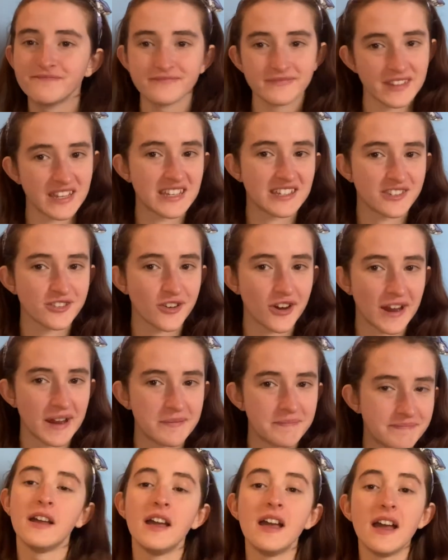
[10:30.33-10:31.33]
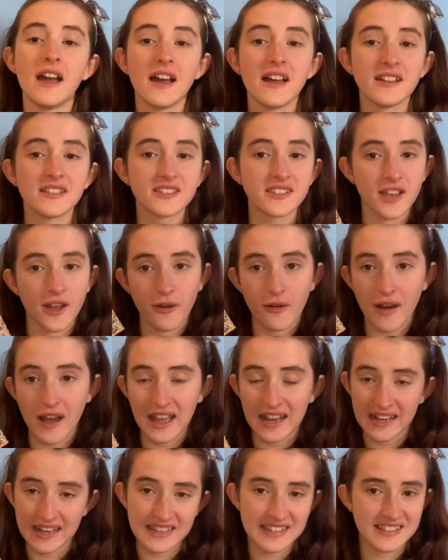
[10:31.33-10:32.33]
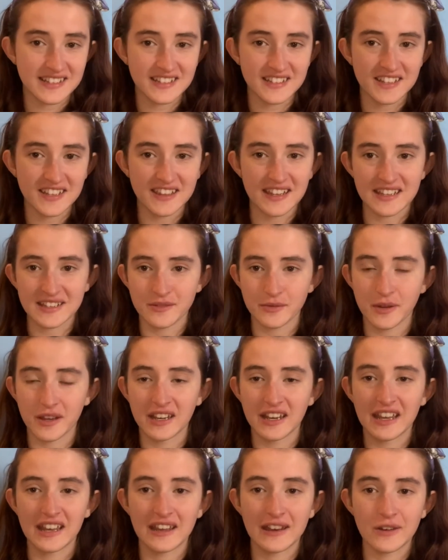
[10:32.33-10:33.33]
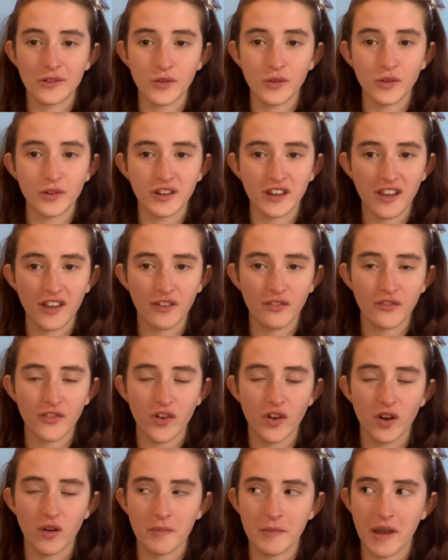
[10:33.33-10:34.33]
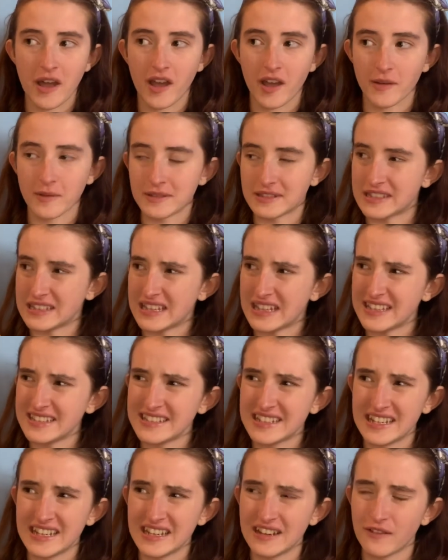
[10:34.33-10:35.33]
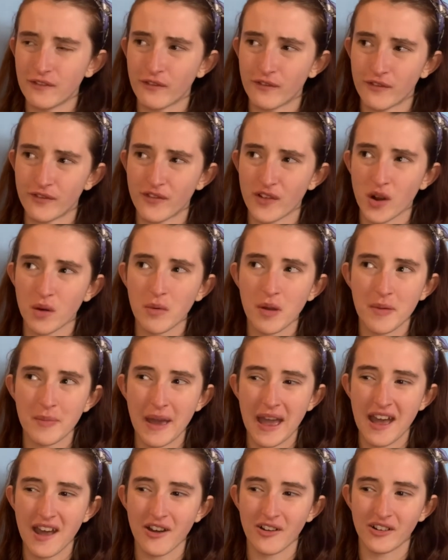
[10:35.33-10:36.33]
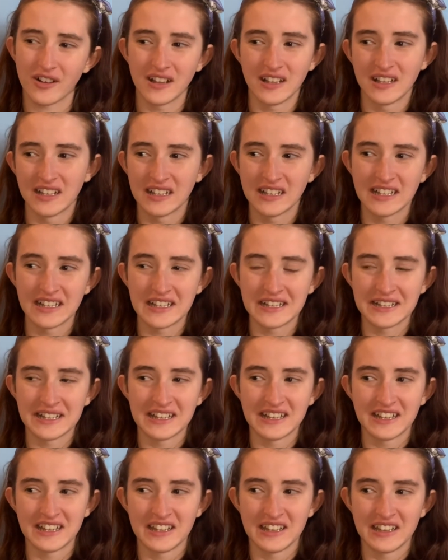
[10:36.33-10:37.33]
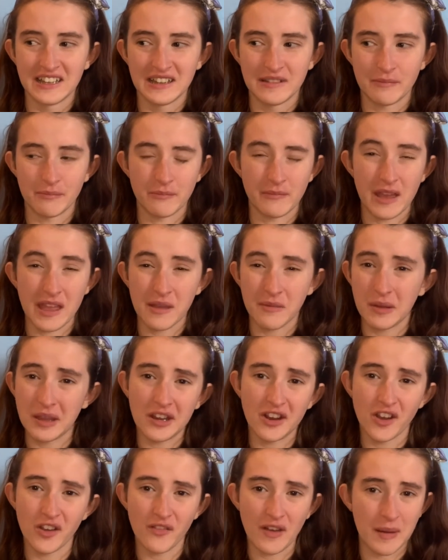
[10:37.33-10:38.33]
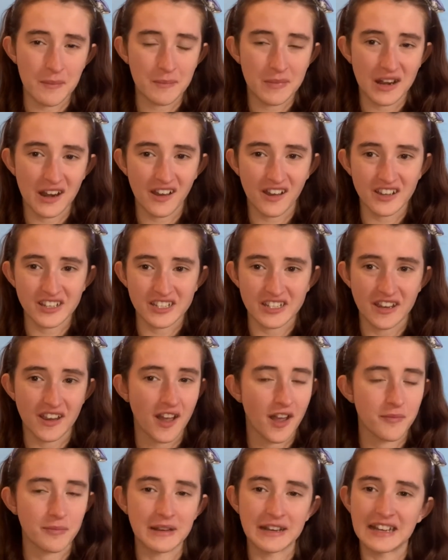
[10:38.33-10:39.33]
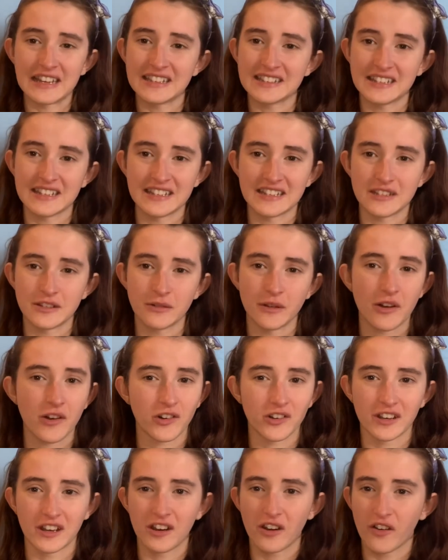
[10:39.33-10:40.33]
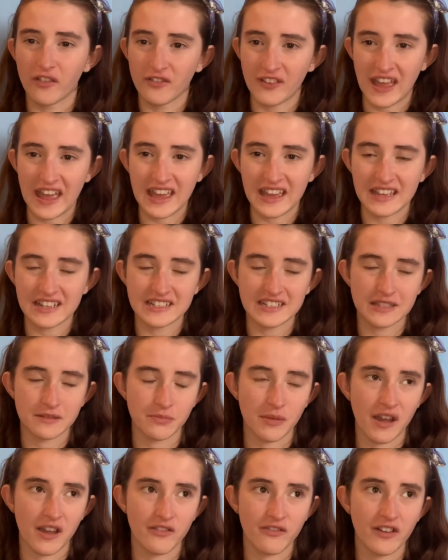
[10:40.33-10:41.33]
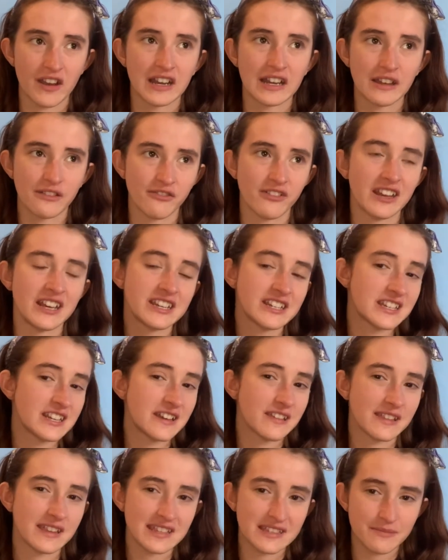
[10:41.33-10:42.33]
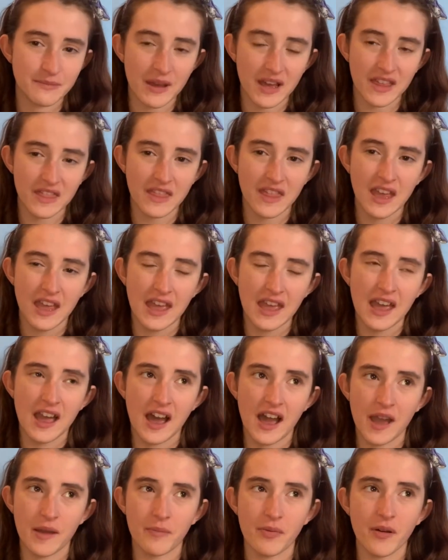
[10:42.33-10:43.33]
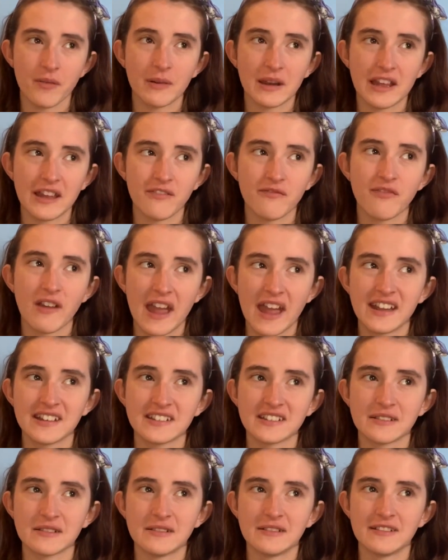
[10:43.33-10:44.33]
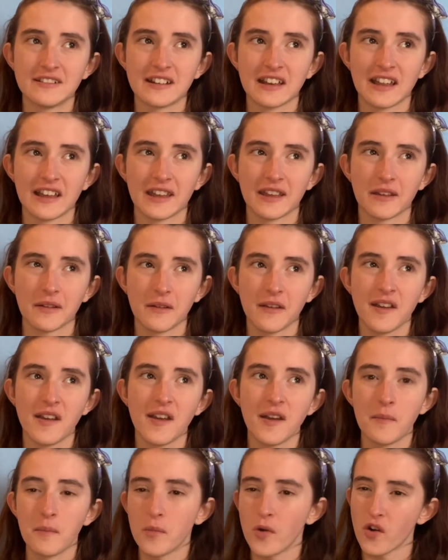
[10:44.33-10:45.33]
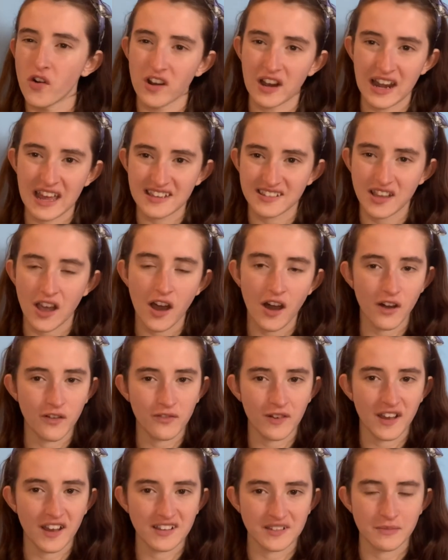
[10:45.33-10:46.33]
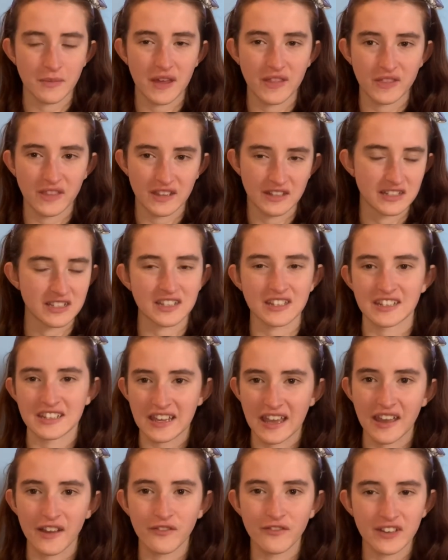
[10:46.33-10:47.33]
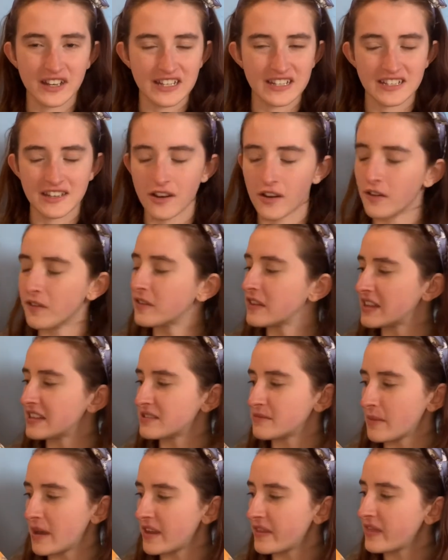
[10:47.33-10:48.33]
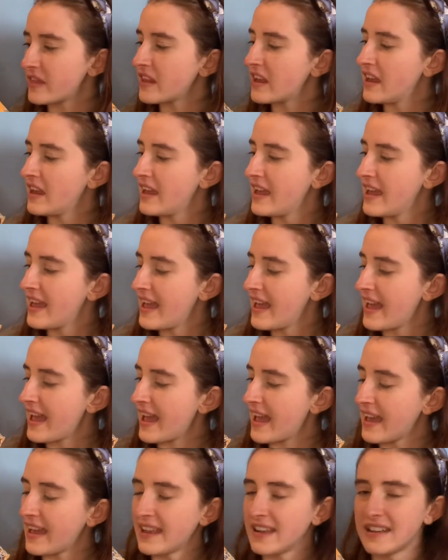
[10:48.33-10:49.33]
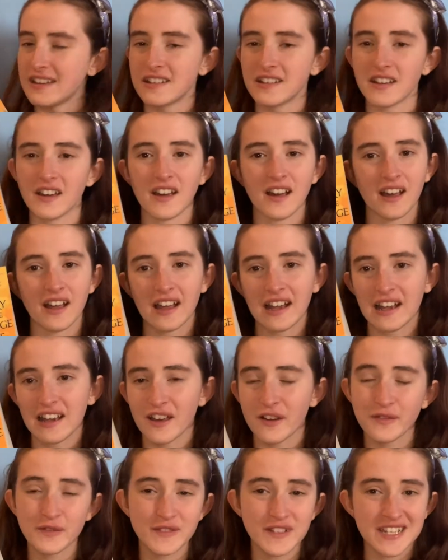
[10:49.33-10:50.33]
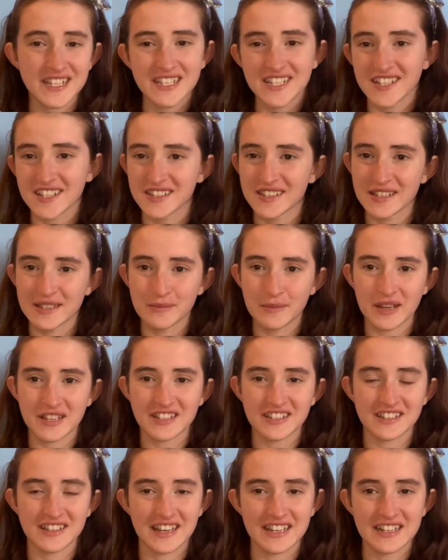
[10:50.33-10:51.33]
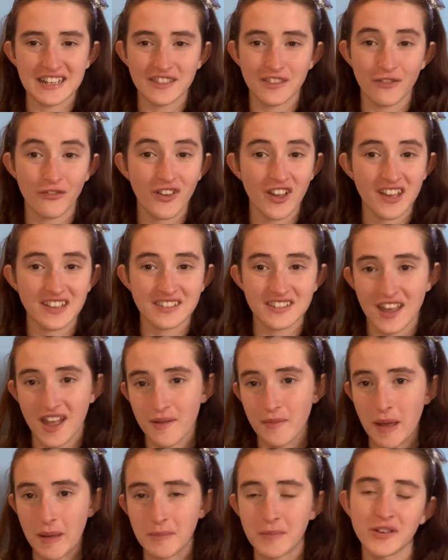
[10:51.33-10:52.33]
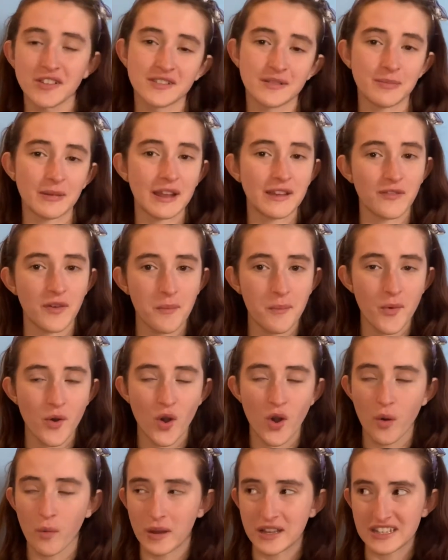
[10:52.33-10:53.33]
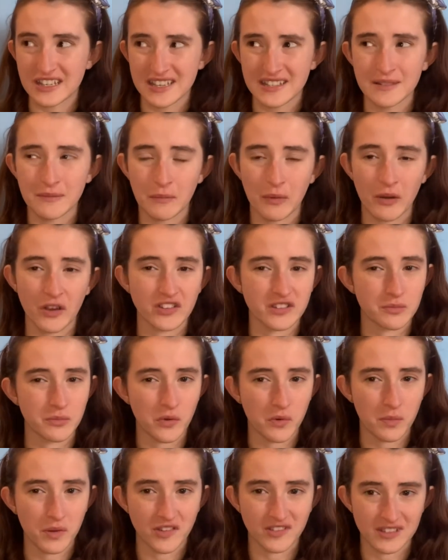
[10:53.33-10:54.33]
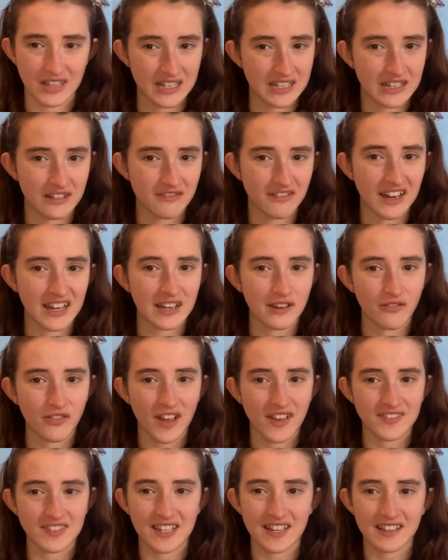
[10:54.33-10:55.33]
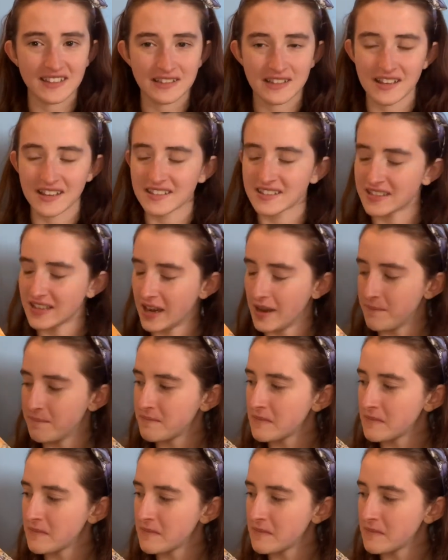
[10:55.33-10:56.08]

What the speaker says: it's great. So I listened to this one in audio form. I was listening from about maybe November last year. I've been listening to it on and off for ages, but I finally finished it this month. I probably read like more or less half last month and just, yeah, finished it off this month. And I loved it just as much as I did the first time, and possibly even more, which isn't possible because I did rate it 5 stars last time.